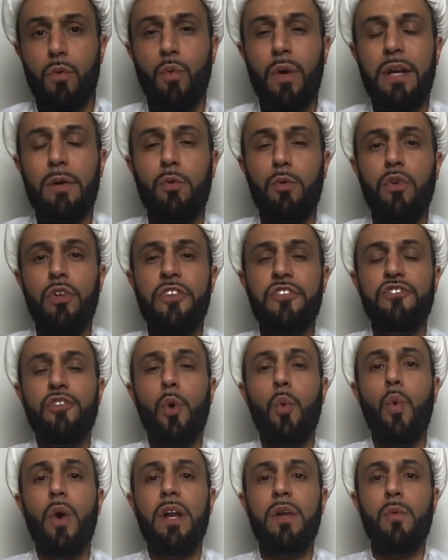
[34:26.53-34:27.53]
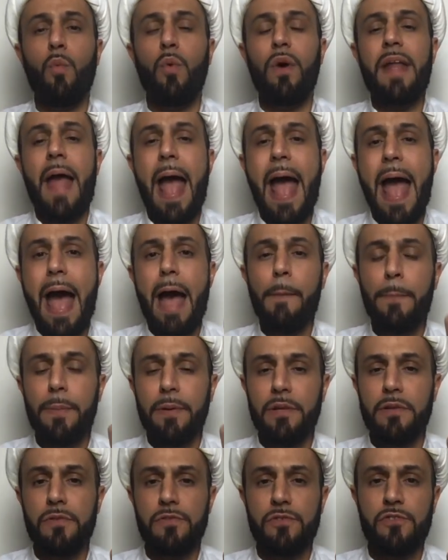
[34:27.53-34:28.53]
What
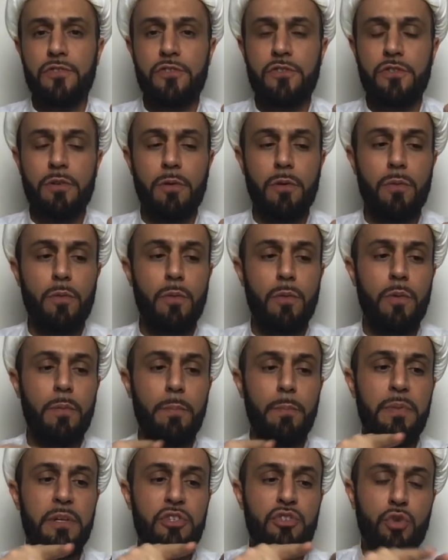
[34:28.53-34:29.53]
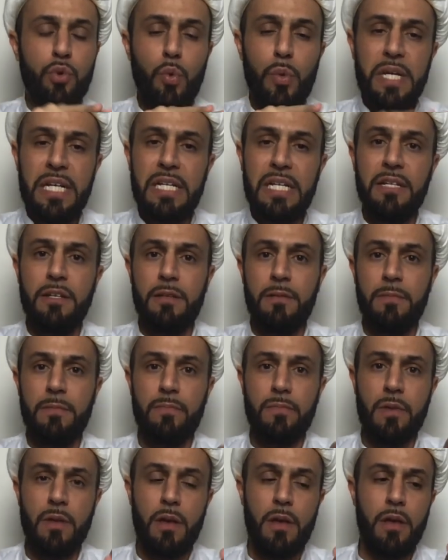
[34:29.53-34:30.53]
happens between
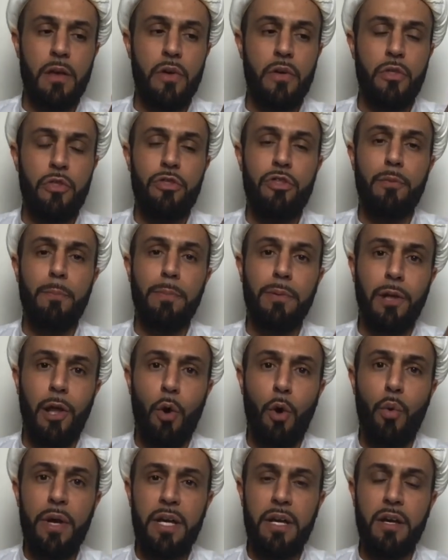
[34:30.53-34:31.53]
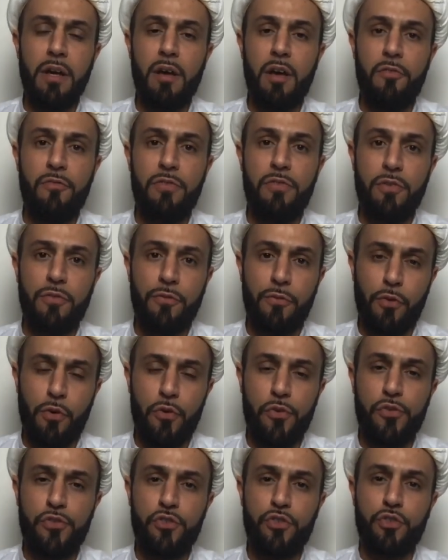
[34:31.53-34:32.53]
the blowing of the
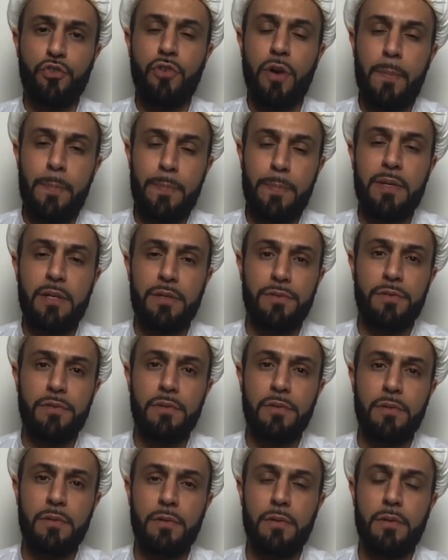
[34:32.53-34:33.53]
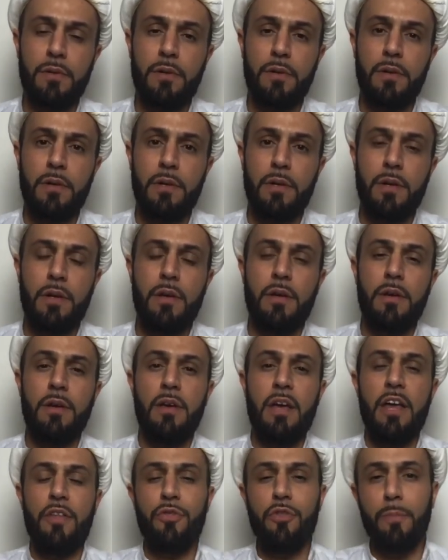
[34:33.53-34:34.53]
first trumpet
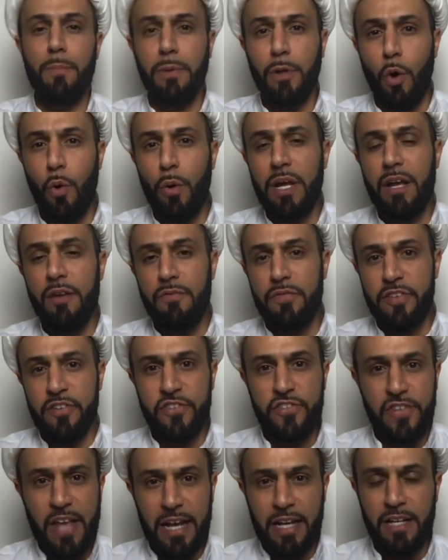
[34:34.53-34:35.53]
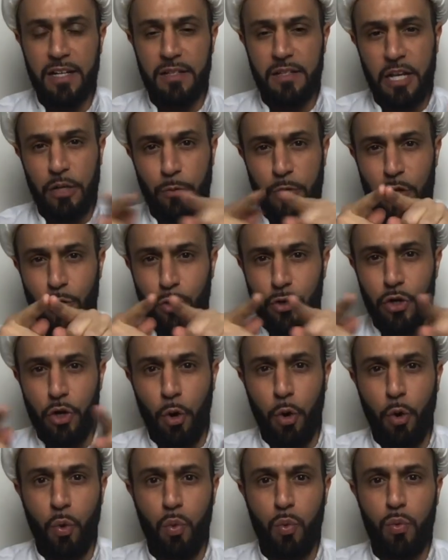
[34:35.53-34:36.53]
and the blowing of the second, and we don't
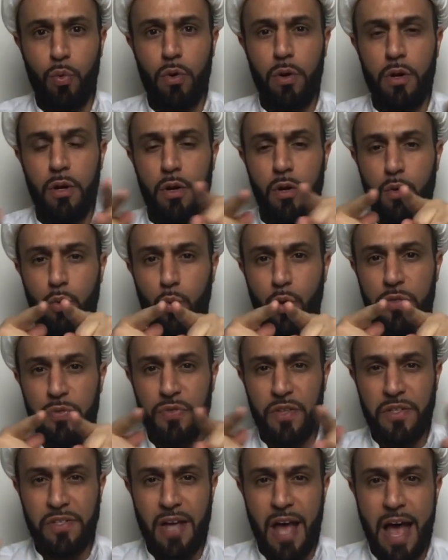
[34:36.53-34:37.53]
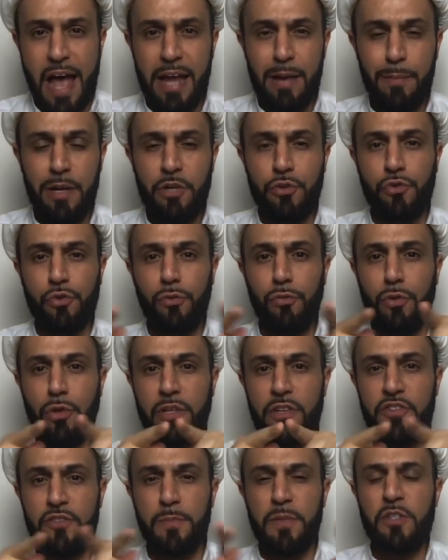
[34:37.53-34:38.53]
know what the time interval
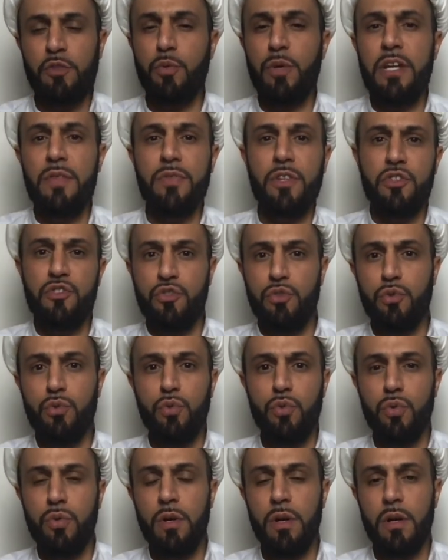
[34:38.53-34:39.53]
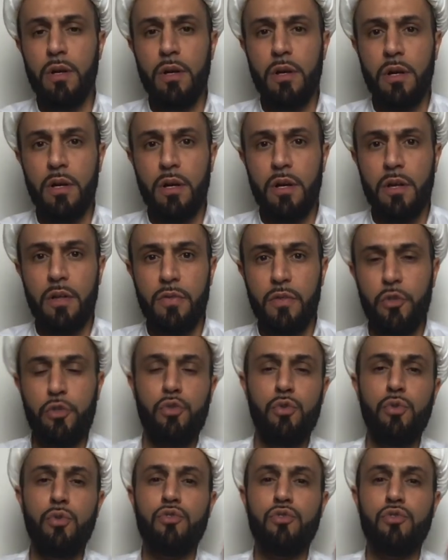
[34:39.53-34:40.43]
is between the blowing of